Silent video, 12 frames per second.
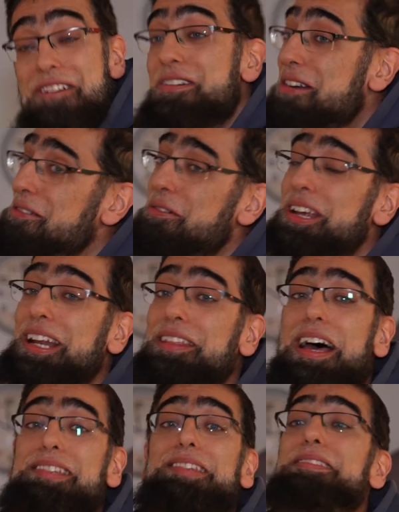when really
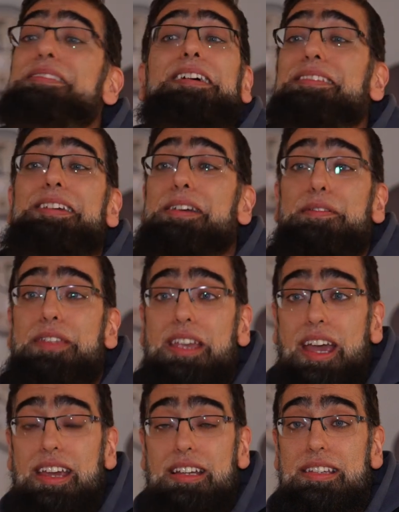that's nothing of the
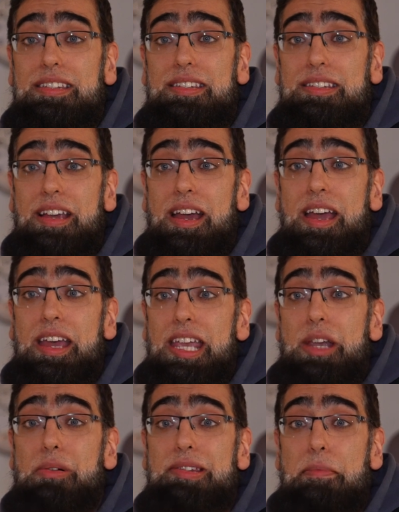case.
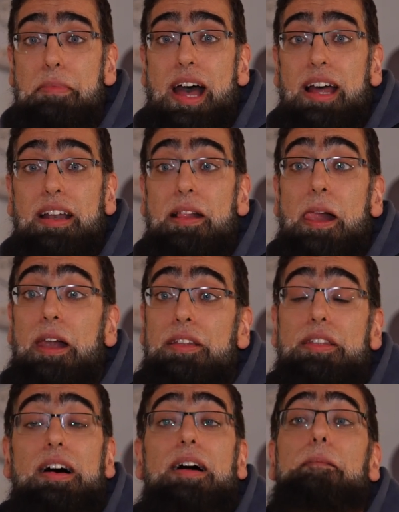He was a man
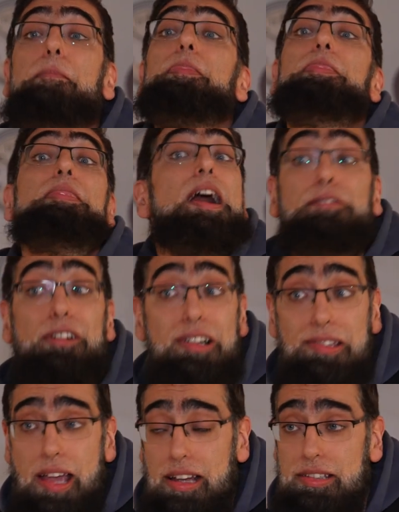that never
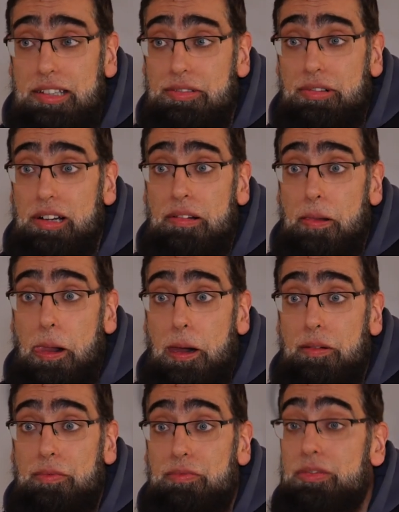attacked Israel,
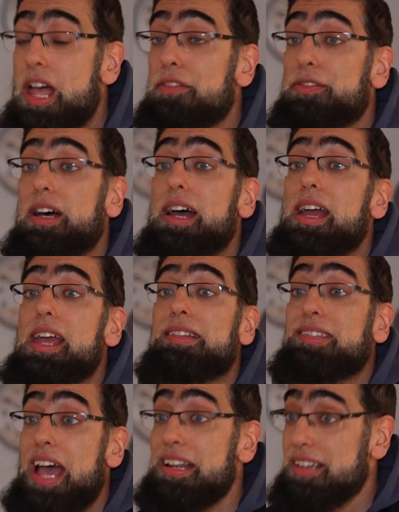never
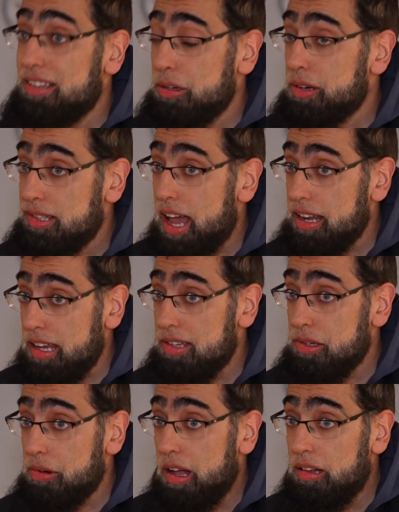intended to attack
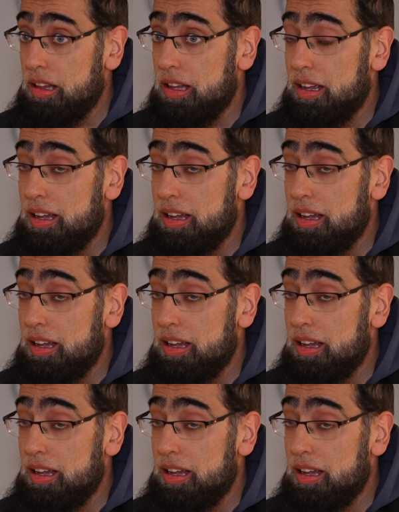Israel.